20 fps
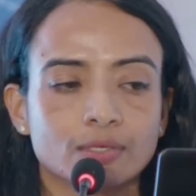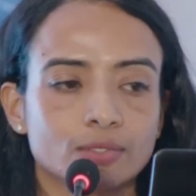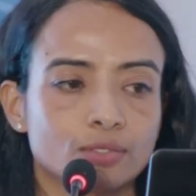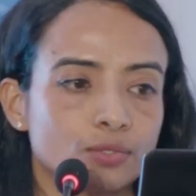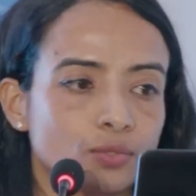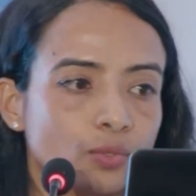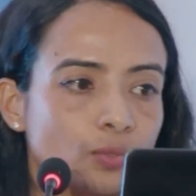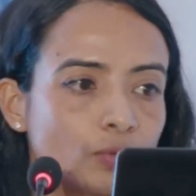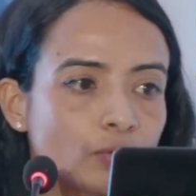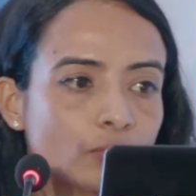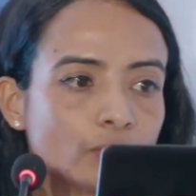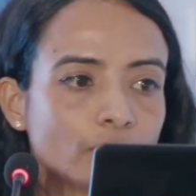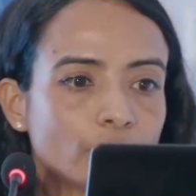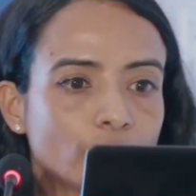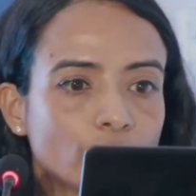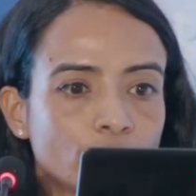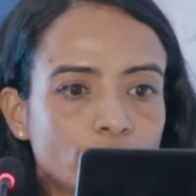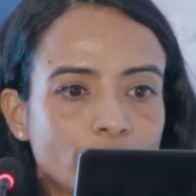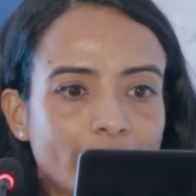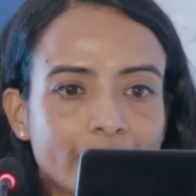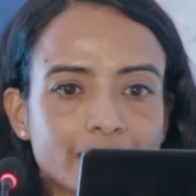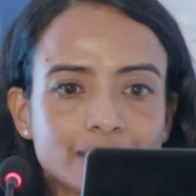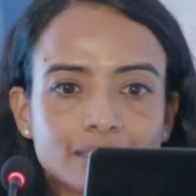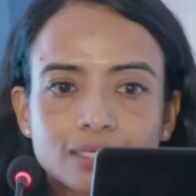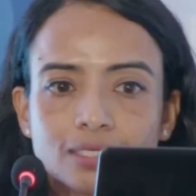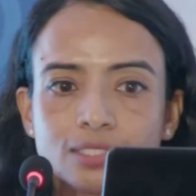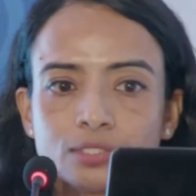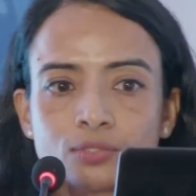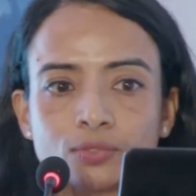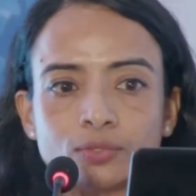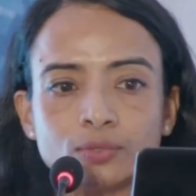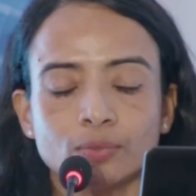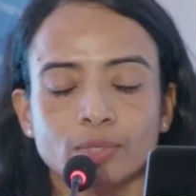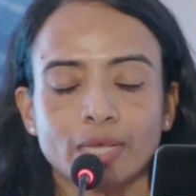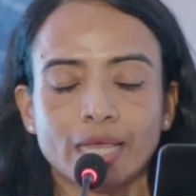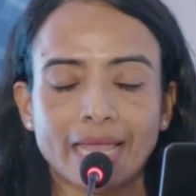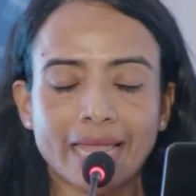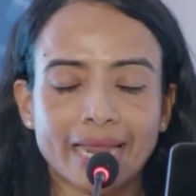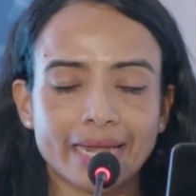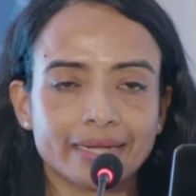So finally,
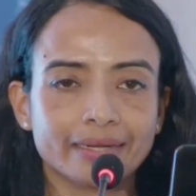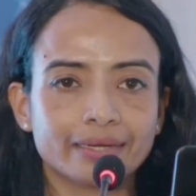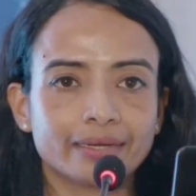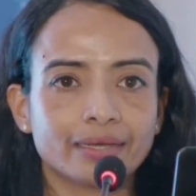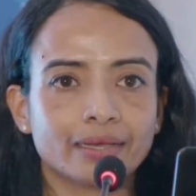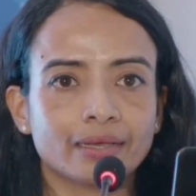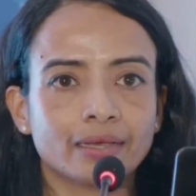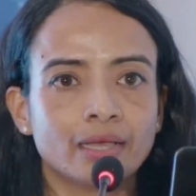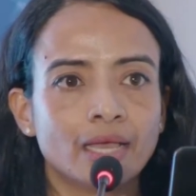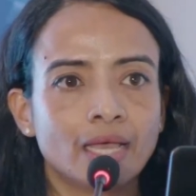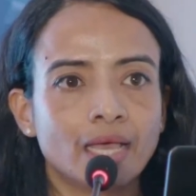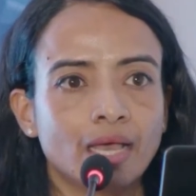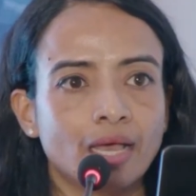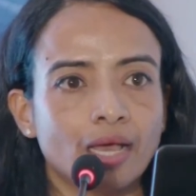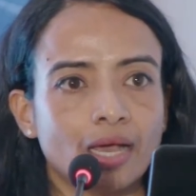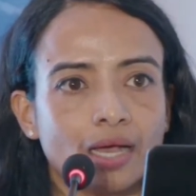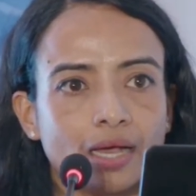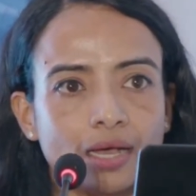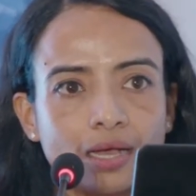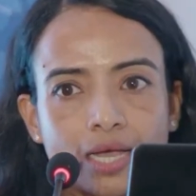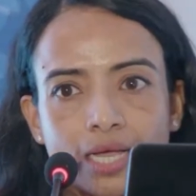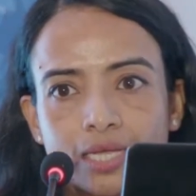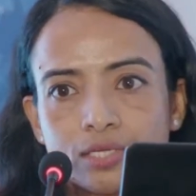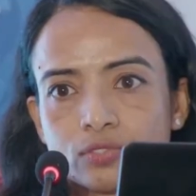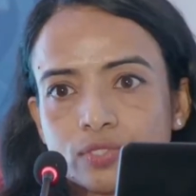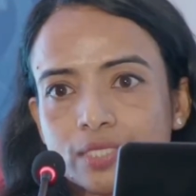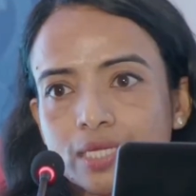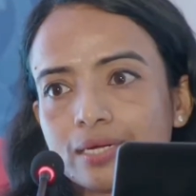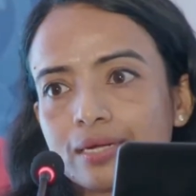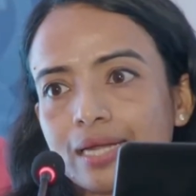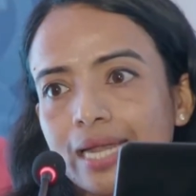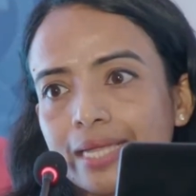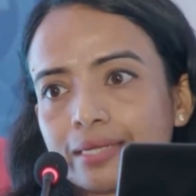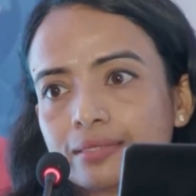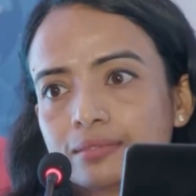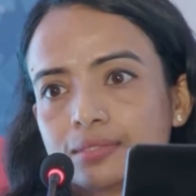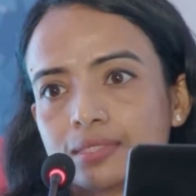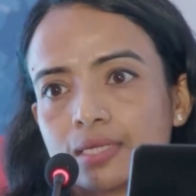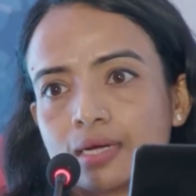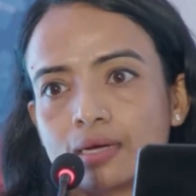to end, I said
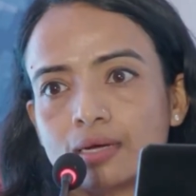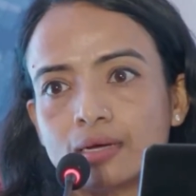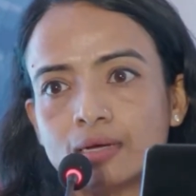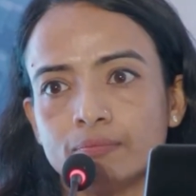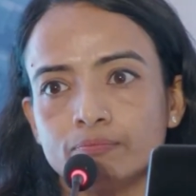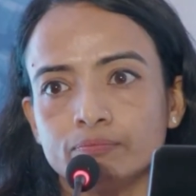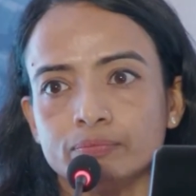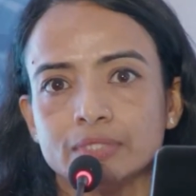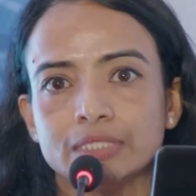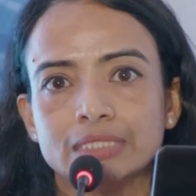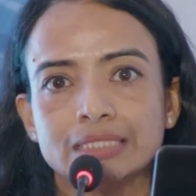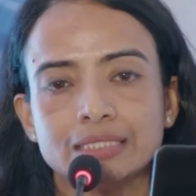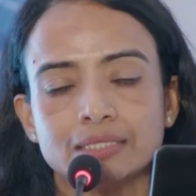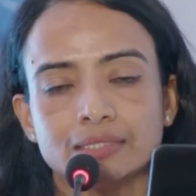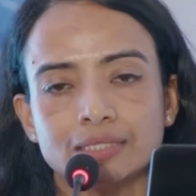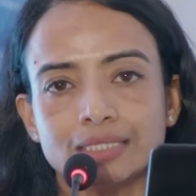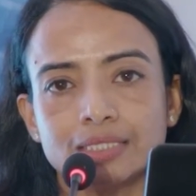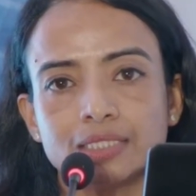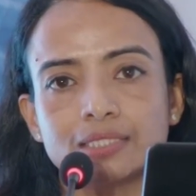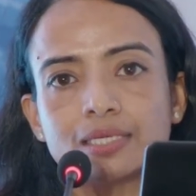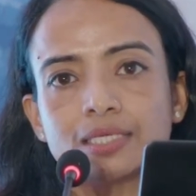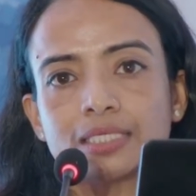like digital